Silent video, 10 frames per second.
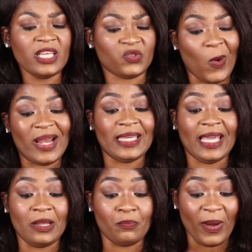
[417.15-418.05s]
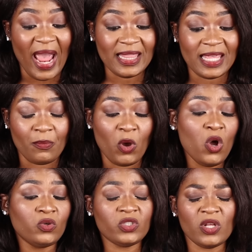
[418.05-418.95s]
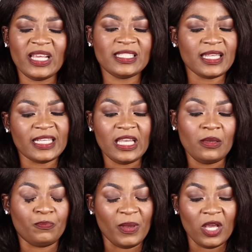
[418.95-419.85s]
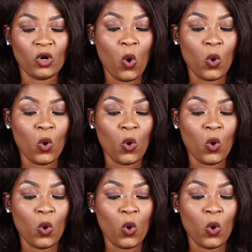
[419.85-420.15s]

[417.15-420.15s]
is what he can buy them. Uzola is such a big